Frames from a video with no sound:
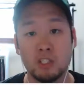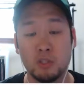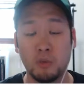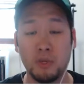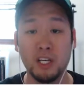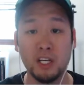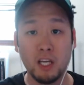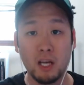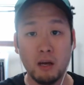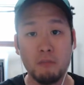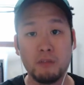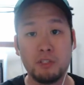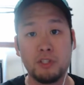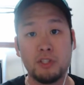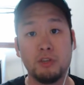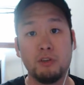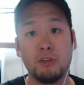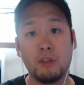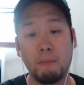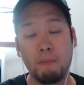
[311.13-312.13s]
So when it comes
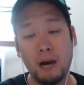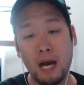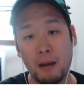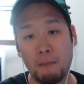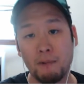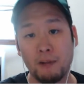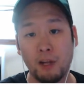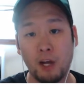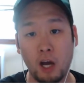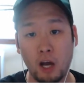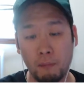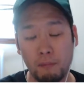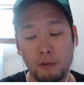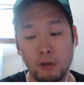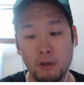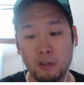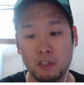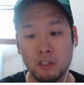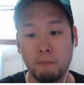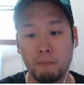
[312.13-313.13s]
to the popular
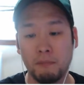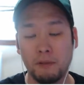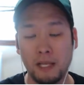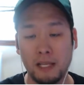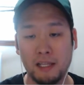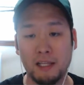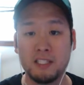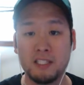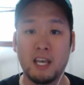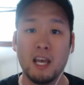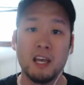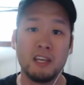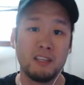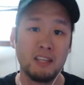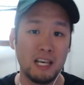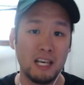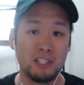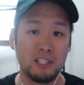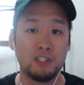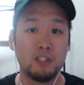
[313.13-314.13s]
uploads playlist,
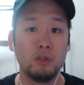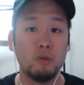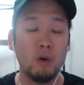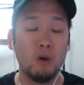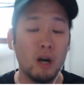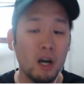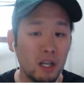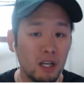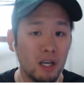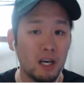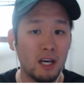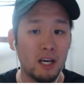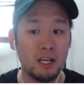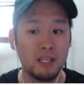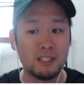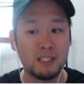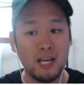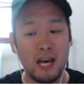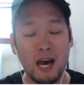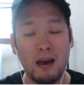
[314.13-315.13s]
yes, you want a
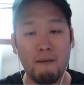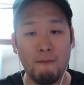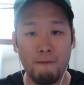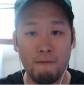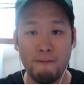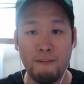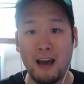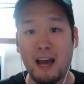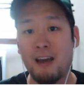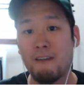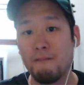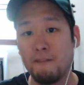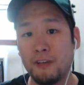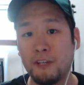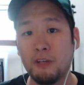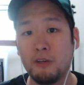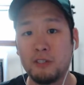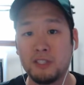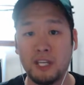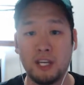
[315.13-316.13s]
top 5
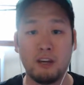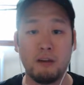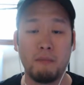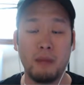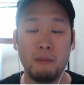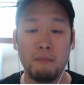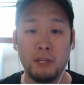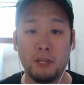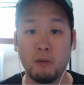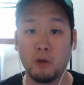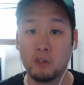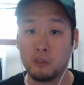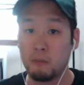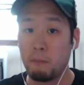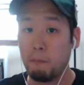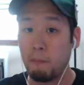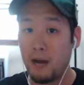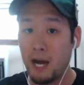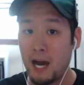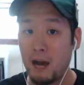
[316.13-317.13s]
videos that are maybe your most
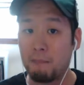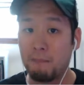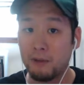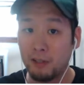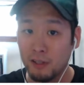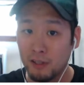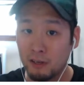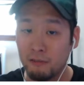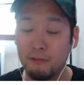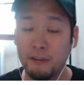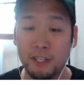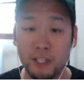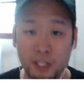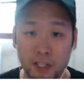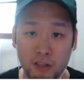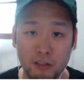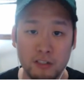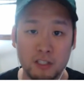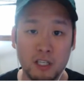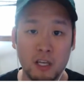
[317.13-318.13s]
popular
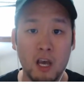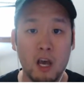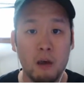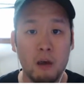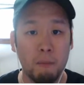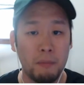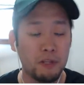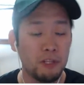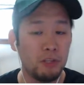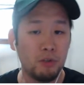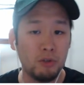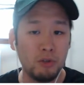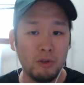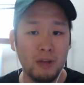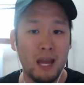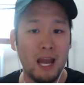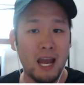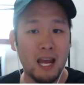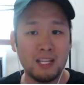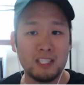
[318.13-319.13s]
videos, but you don't
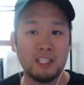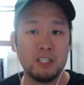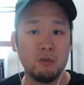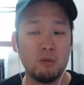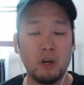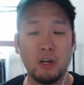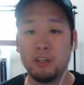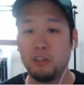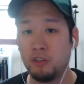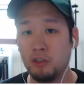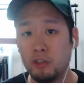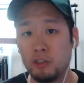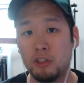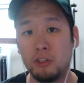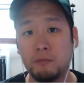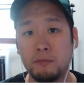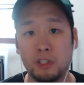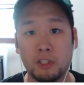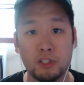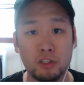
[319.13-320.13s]
actually want
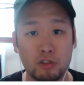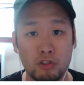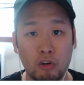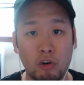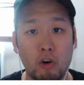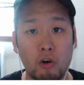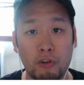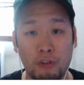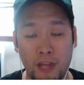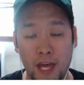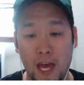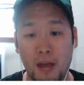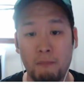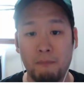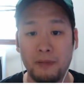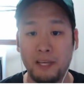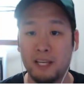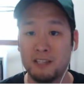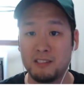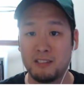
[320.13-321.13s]
YouTube to control that
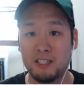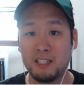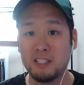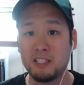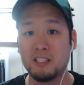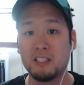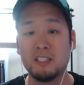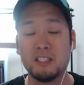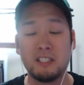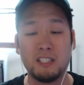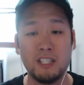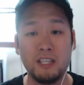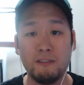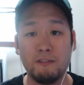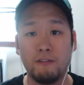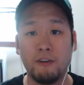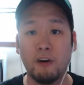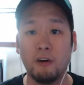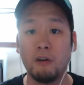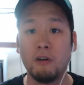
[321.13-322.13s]
because this is a
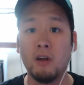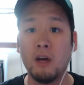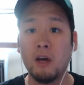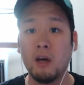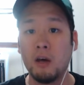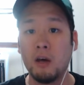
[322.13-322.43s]
default